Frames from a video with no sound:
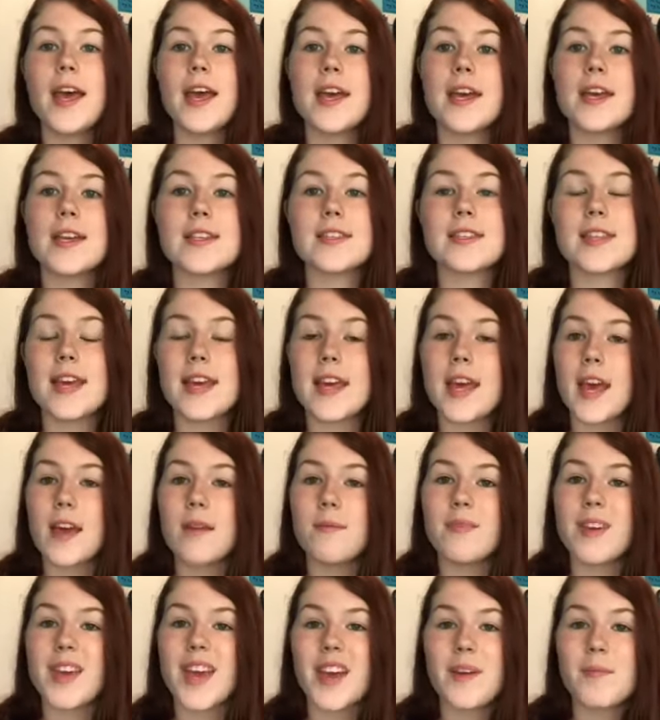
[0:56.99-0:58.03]
is they gave
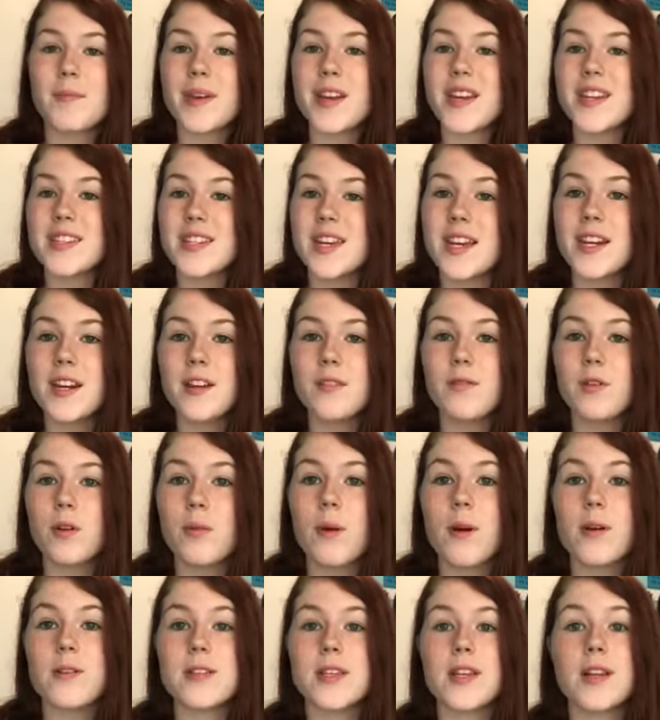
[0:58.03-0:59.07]
me a bandana for
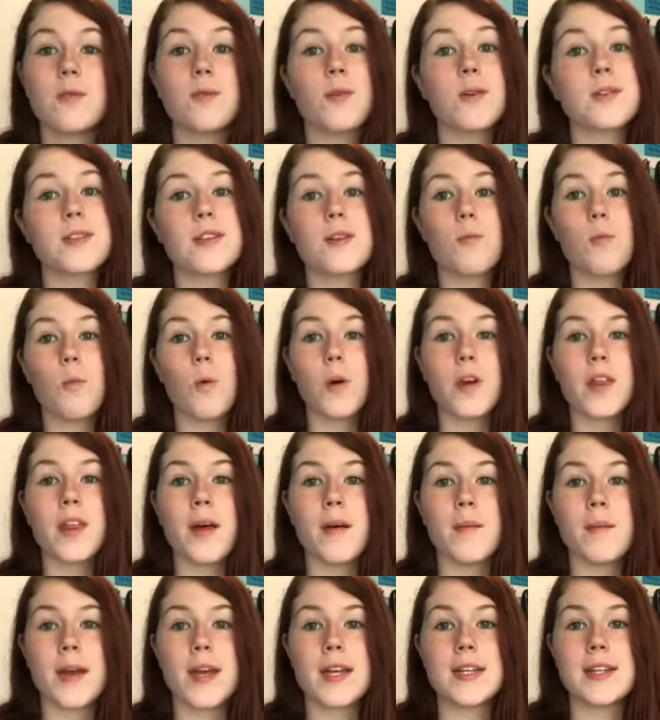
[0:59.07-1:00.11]
Rosie, and Rosie wore
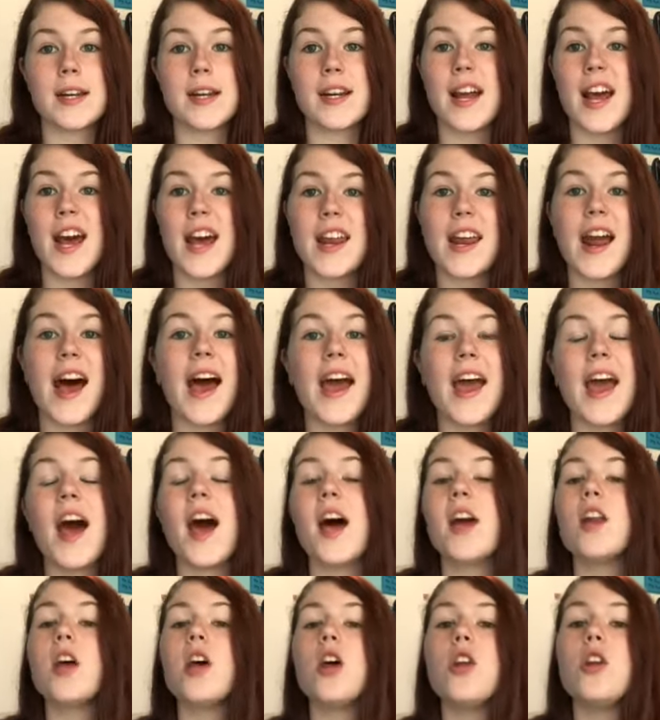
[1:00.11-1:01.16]
that bandana, and I
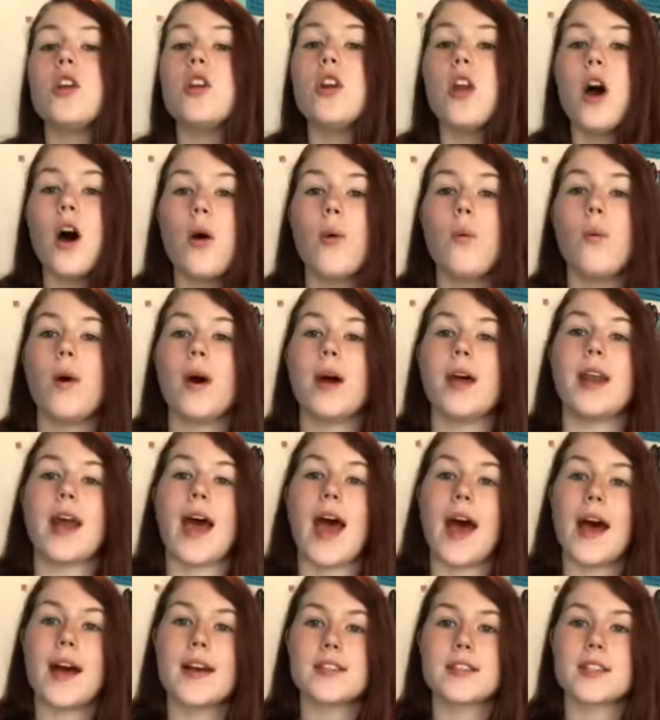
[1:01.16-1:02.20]
had no one
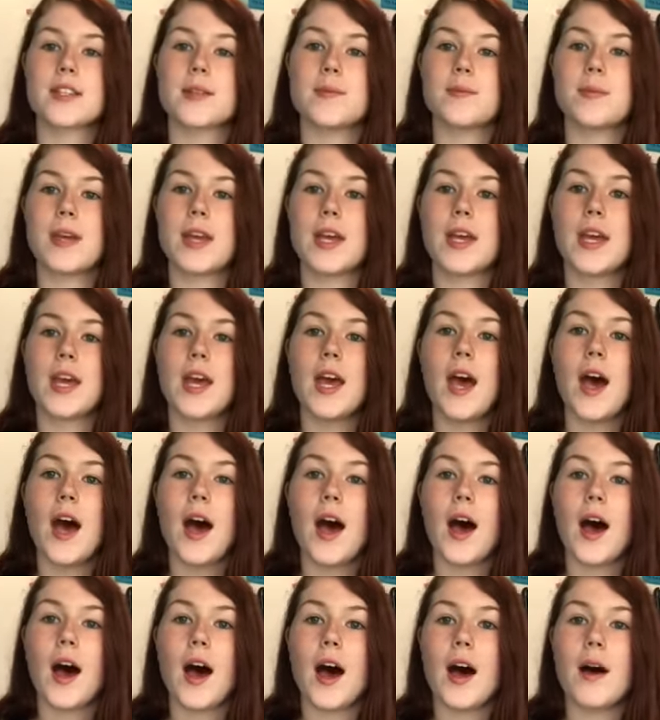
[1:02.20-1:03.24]
ask me
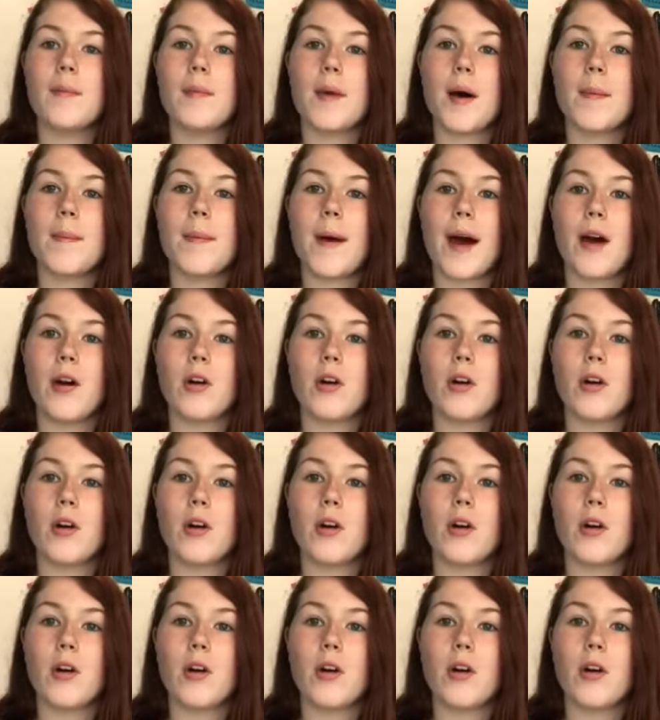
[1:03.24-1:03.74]
about